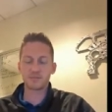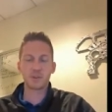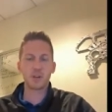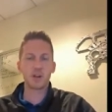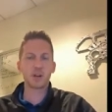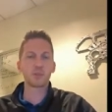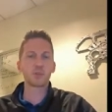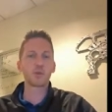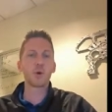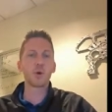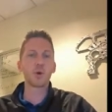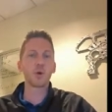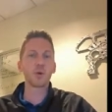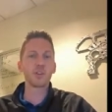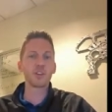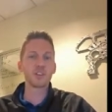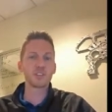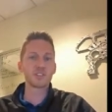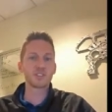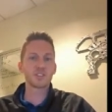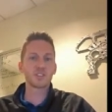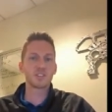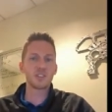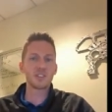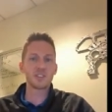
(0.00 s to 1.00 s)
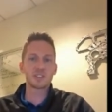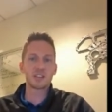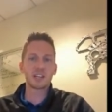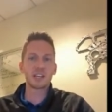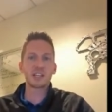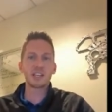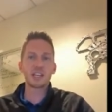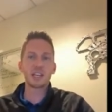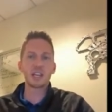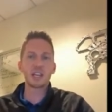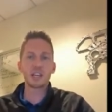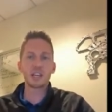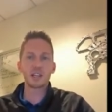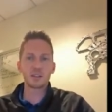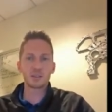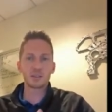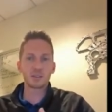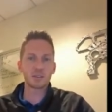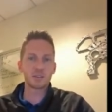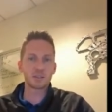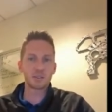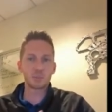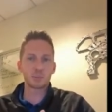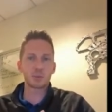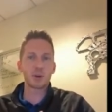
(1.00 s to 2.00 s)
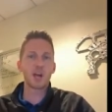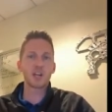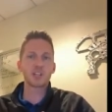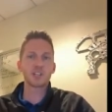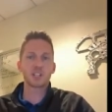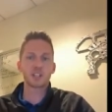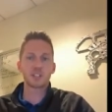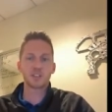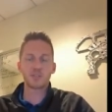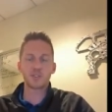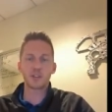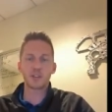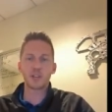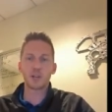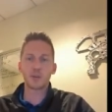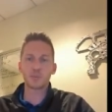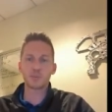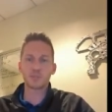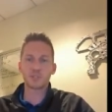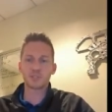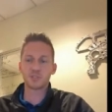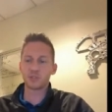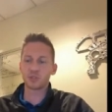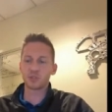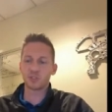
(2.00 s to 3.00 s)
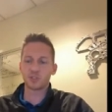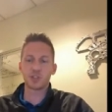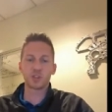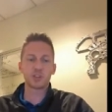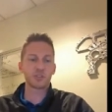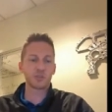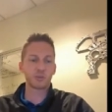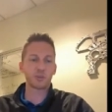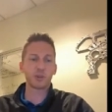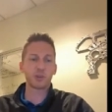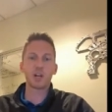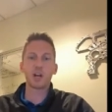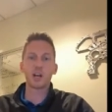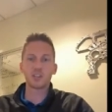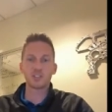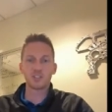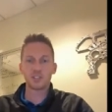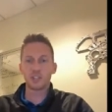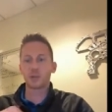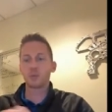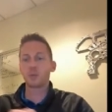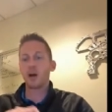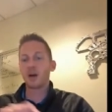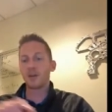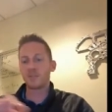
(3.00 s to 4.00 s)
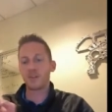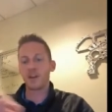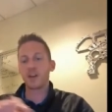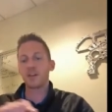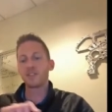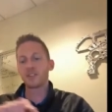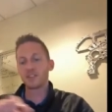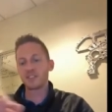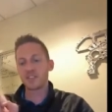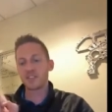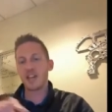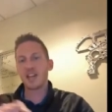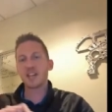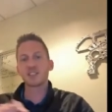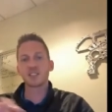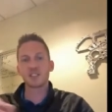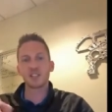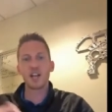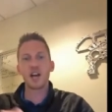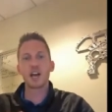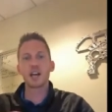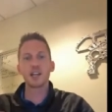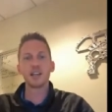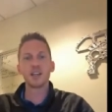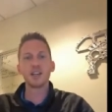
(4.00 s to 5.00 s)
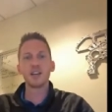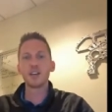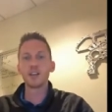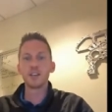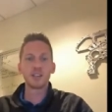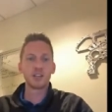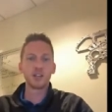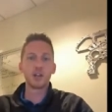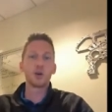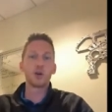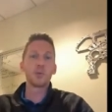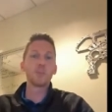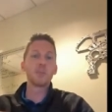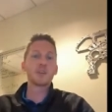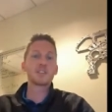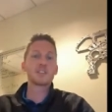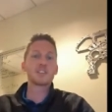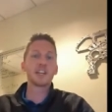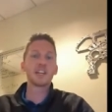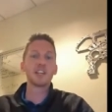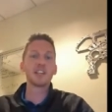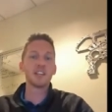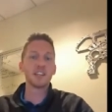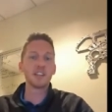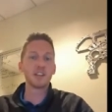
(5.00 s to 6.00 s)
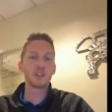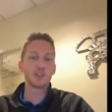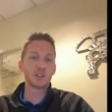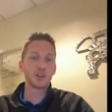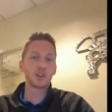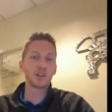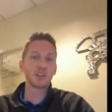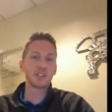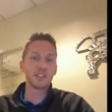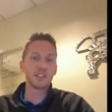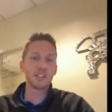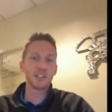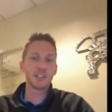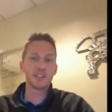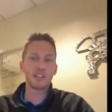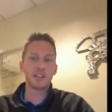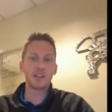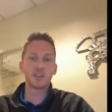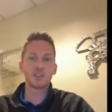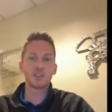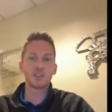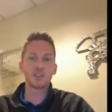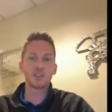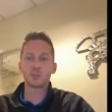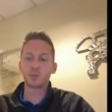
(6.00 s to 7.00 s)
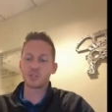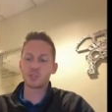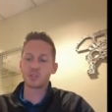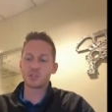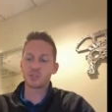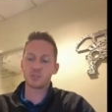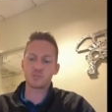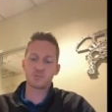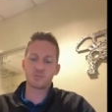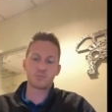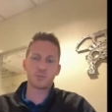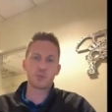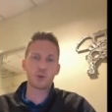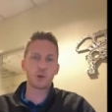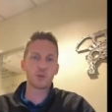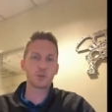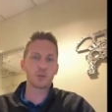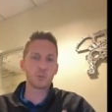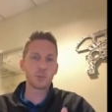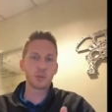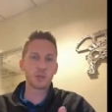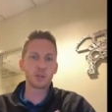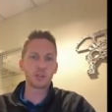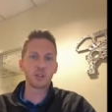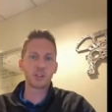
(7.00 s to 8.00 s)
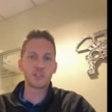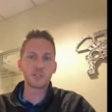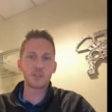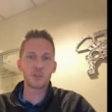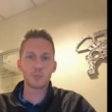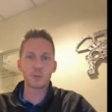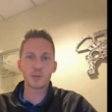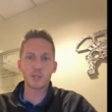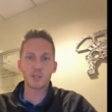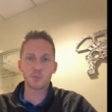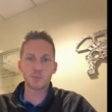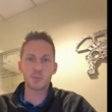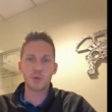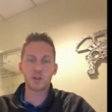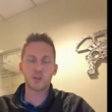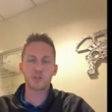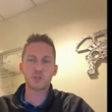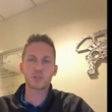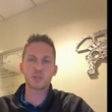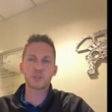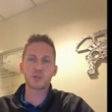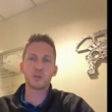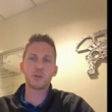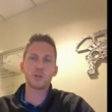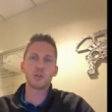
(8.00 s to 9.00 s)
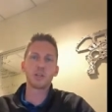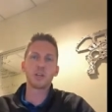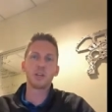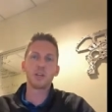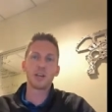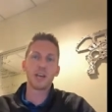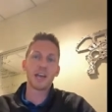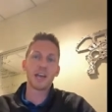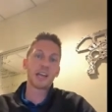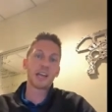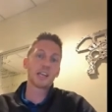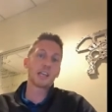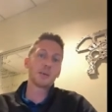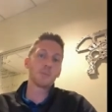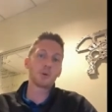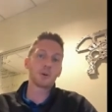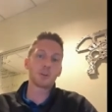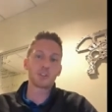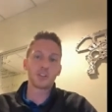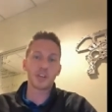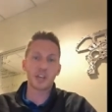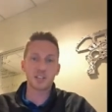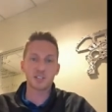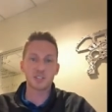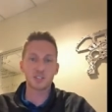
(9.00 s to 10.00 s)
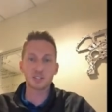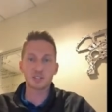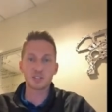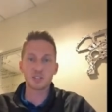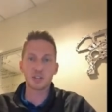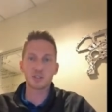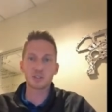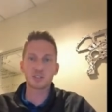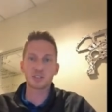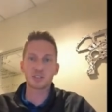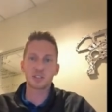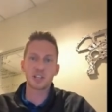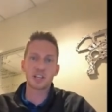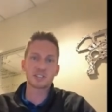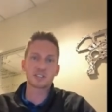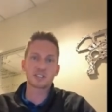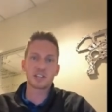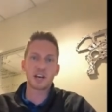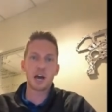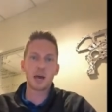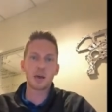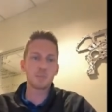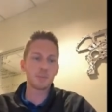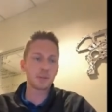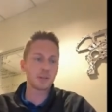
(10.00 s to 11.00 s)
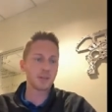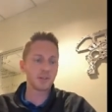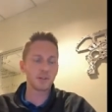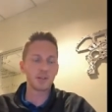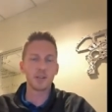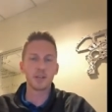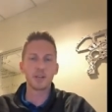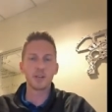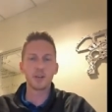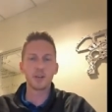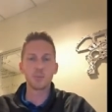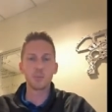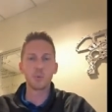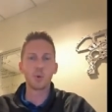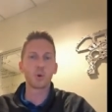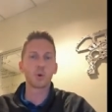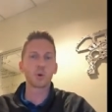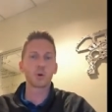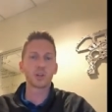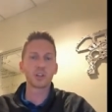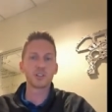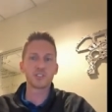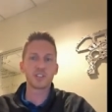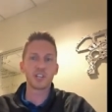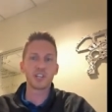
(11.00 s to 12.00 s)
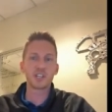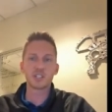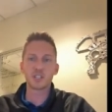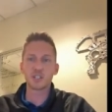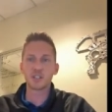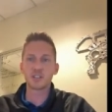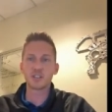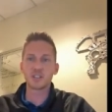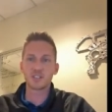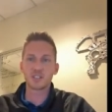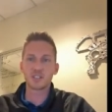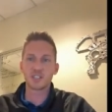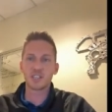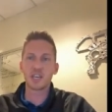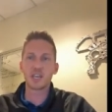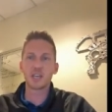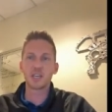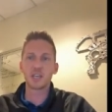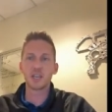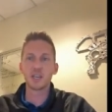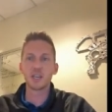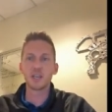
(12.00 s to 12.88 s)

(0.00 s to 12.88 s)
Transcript: unroll this idea and the project develops, they'll start to realize, like, wow, if I have a task line, you don't miss any dirty details, which ultimately give you a much better result and keep you on task. So it's less time and more organization is key.